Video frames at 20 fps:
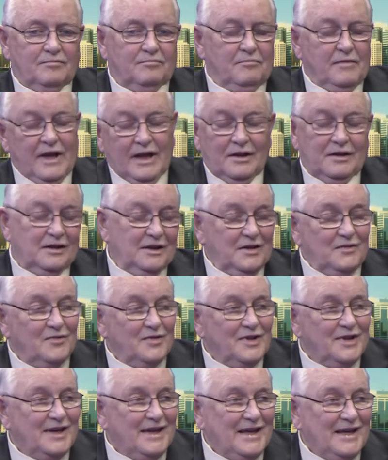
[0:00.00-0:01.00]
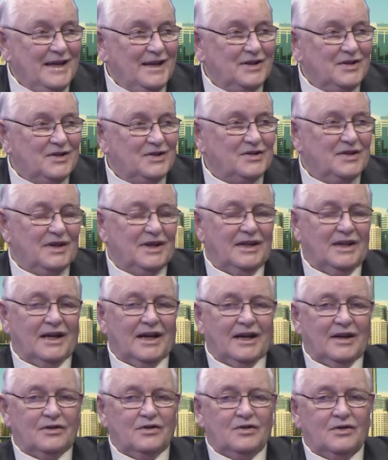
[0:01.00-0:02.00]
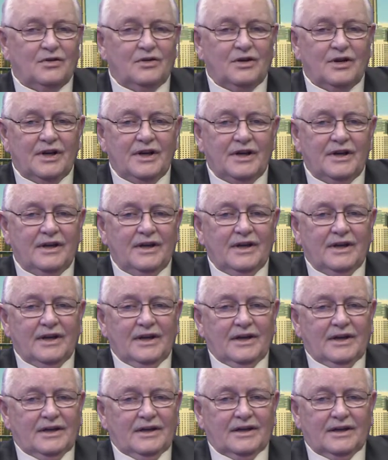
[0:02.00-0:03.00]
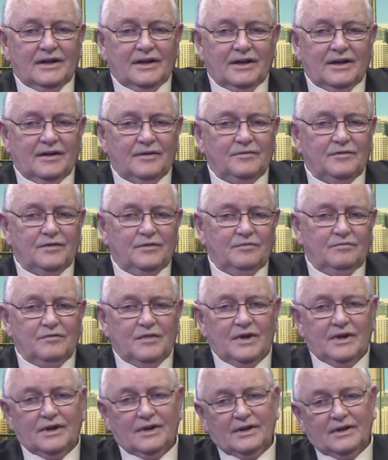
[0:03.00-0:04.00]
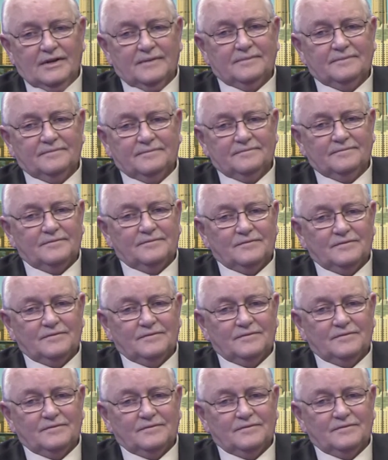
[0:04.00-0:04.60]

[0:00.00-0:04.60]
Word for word: mingling with the kids and I enjoy uh, um,